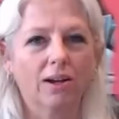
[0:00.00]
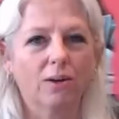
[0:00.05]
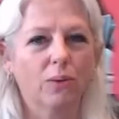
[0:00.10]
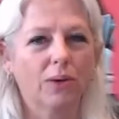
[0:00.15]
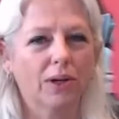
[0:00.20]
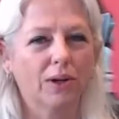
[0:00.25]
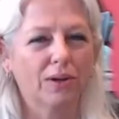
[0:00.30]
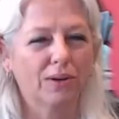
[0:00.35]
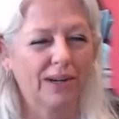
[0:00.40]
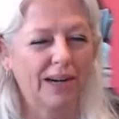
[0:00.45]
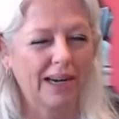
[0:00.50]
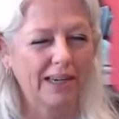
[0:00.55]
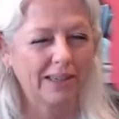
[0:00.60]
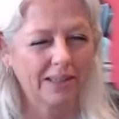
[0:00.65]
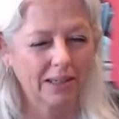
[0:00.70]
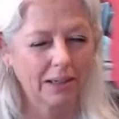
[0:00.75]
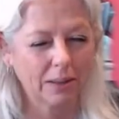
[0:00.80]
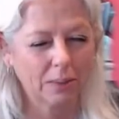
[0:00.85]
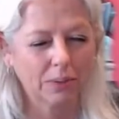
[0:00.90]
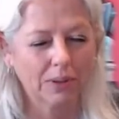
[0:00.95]
We create
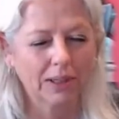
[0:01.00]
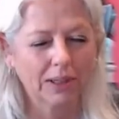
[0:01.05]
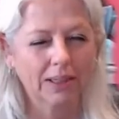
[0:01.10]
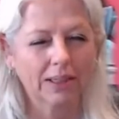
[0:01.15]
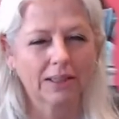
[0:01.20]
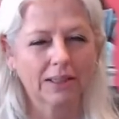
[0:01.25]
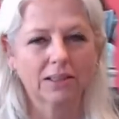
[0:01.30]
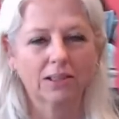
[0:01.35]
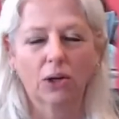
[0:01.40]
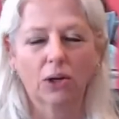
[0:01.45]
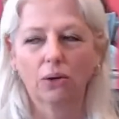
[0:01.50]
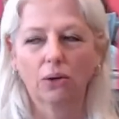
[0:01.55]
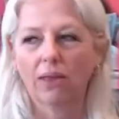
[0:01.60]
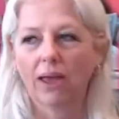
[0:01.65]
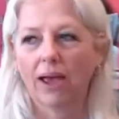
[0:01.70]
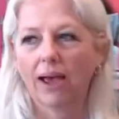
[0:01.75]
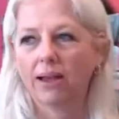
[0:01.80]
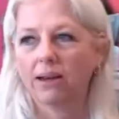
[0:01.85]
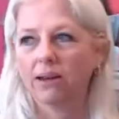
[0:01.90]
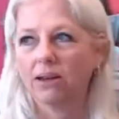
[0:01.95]
templates so
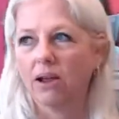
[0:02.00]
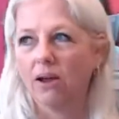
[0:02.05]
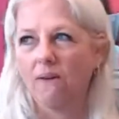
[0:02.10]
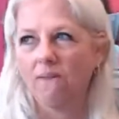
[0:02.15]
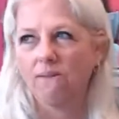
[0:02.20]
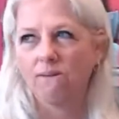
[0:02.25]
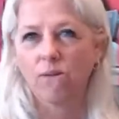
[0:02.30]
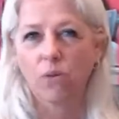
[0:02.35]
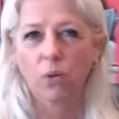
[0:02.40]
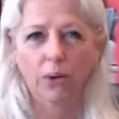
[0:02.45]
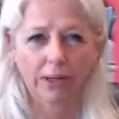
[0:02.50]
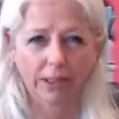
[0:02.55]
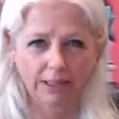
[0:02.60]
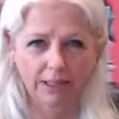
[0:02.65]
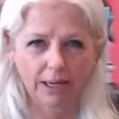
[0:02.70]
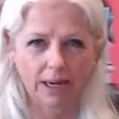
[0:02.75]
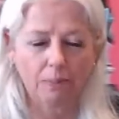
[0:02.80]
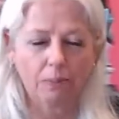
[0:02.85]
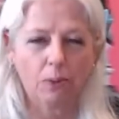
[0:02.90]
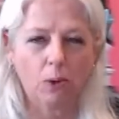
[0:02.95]
that, for
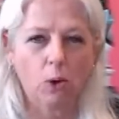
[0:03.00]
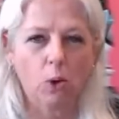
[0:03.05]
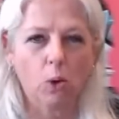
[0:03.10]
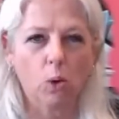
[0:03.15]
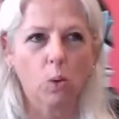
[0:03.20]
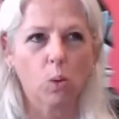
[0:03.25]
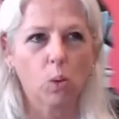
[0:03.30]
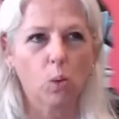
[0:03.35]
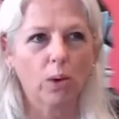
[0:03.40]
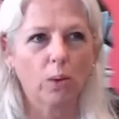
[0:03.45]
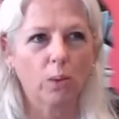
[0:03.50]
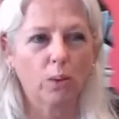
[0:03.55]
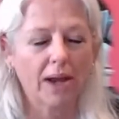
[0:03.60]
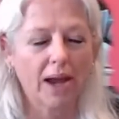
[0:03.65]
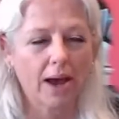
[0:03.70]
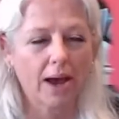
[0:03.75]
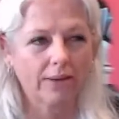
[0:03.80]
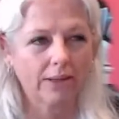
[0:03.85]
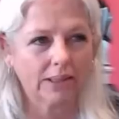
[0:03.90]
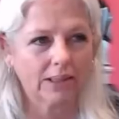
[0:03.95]
example, when we
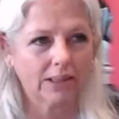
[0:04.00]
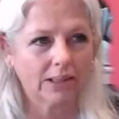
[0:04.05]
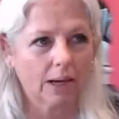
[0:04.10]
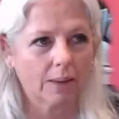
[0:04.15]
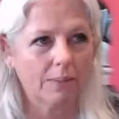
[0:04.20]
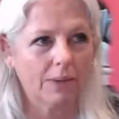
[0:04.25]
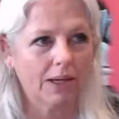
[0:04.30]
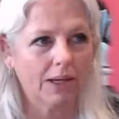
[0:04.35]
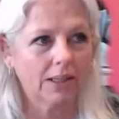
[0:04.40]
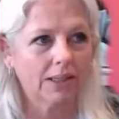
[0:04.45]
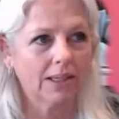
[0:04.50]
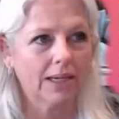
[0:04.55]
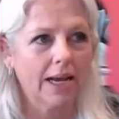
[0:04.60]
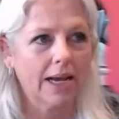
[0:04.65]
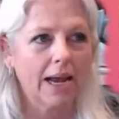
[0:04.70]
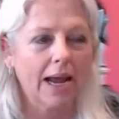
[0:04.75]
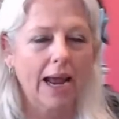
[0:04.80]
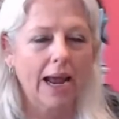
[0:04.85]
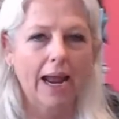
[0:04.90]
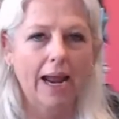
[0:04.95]
have a summit
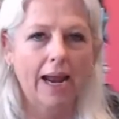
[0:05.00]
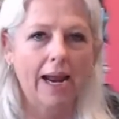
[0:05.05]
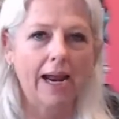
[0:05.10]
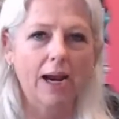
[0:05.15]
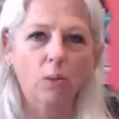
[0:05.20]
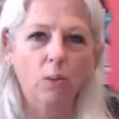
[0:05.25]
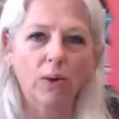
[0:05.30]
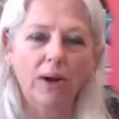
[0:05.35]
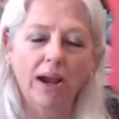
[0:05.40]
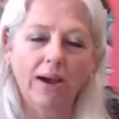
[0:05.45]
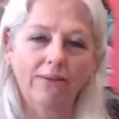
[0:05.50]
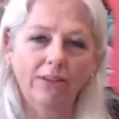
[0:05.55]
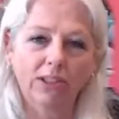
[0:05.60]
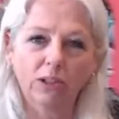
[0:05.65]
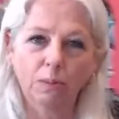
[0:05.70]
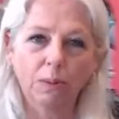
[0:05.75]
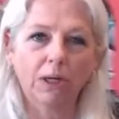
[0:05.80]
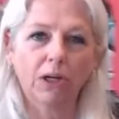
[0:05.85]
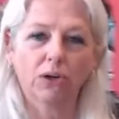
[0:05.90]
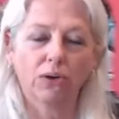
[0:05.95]
and we have a
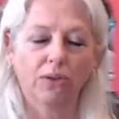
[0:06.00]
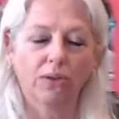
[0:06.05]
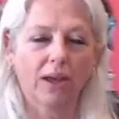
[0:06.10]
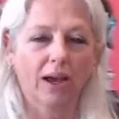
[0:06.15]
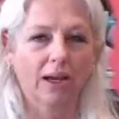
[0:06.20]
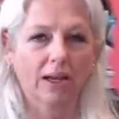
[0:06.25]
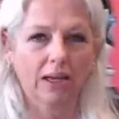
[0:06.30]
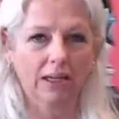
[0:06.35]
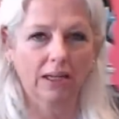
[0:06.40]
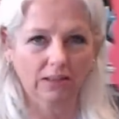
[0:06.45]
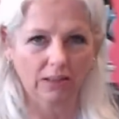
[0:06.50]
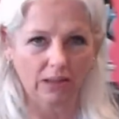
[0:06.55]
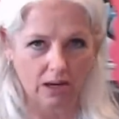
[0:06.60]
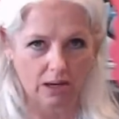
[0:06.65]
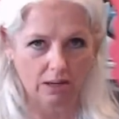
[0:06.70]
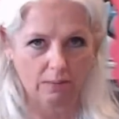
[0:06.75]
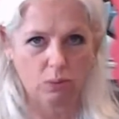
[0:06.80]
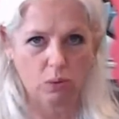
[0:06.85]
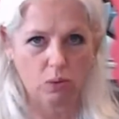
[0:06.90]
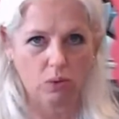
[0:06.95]
speaker that gets
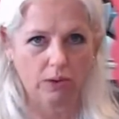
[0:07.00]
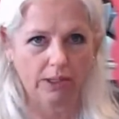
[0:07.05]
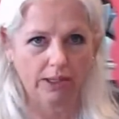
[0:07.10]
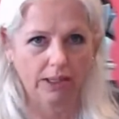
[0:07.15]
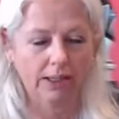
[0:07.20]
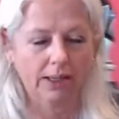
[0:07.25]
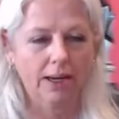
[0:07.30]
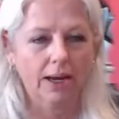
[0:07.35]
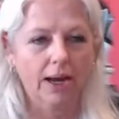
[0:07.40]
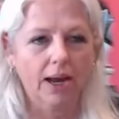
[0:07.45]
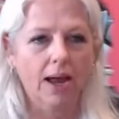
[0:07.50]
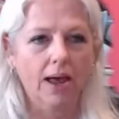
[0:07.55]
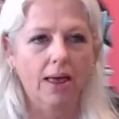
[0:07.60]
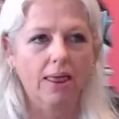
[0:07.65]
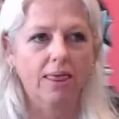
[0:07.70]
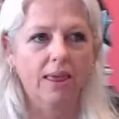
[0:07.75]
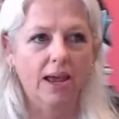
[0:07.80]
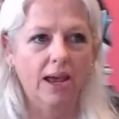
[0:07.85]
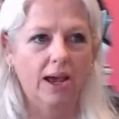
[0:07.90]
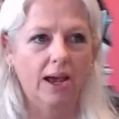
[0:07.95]
onboarded,
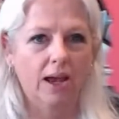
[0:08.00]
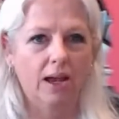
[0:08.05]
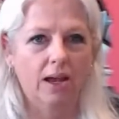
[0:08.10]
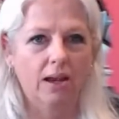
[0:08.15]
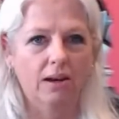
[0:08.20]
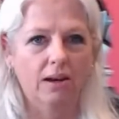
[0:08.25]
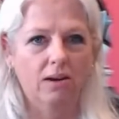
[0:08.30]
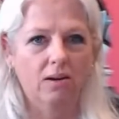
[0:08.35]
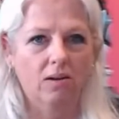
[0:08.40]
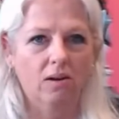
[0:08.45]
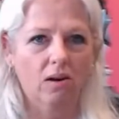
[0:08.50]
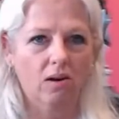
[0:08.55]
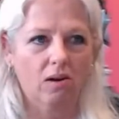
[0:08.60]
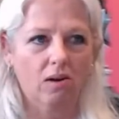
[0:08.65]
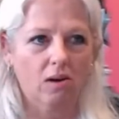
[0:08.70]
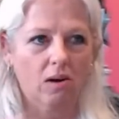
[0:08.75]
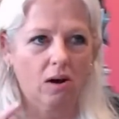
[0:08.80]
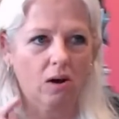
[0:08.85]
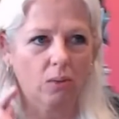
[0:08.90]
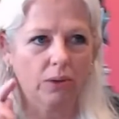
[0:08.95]
then
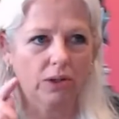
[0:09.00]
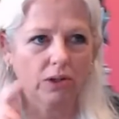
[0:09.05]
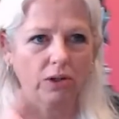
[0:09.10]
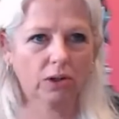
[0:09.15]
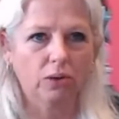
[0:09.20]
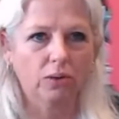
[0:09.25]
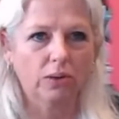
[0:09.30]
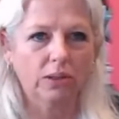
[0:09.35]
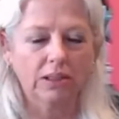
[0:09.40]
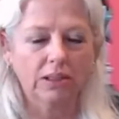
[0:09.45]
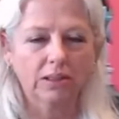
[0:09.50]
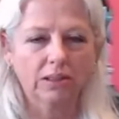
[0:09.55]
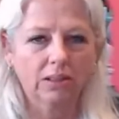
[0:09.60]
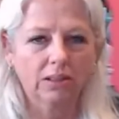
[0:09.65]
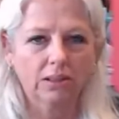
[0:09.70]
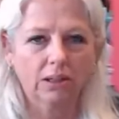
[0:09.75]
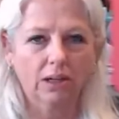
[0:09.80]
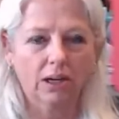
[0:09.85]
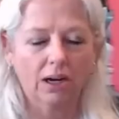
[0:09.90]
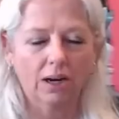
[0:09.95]
all we do
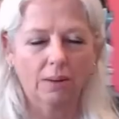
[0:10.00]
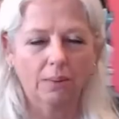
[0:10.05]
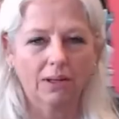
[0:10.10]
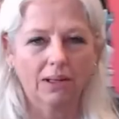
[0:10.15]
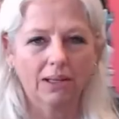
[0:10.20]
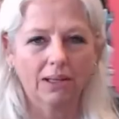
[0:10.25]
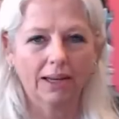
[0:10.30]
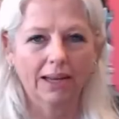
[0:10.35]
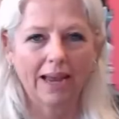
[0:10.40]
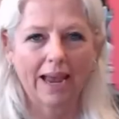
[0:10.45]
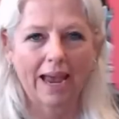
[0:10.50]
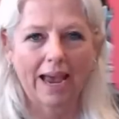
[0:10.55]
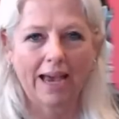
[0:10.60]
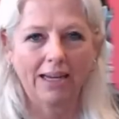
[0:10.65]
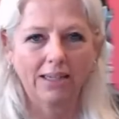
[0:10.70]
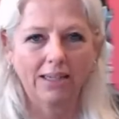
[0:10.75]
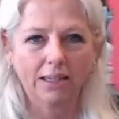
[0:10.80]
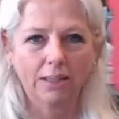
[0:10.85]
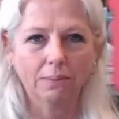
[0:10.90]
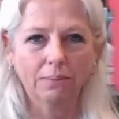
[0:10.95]
is click
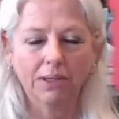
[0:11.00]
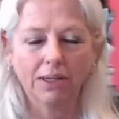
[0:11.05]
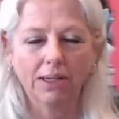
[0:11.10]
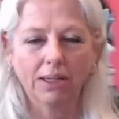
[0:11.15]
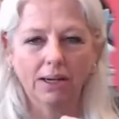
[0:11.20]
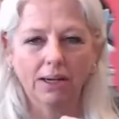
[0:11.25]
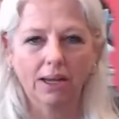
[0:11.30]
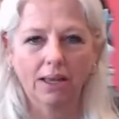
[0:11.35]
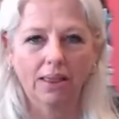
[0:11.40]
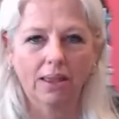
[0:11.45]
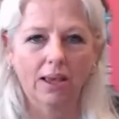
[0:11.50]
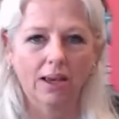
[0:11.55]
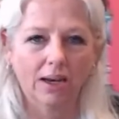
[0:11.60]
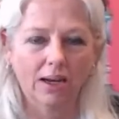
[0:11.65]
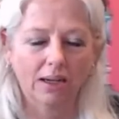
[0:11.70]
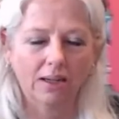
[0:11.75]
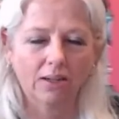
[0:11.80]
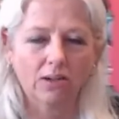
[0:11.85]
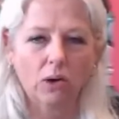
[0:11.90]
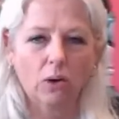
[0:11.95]
add template, and then
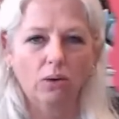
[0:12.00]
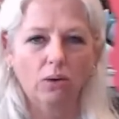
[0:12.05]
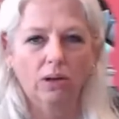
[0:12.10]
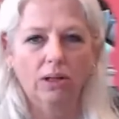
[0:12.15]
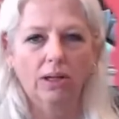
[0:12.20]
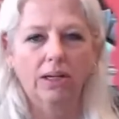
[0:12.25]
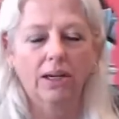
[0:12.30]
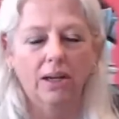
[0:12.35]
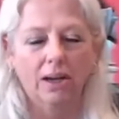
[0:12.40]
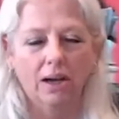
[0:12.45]
it totally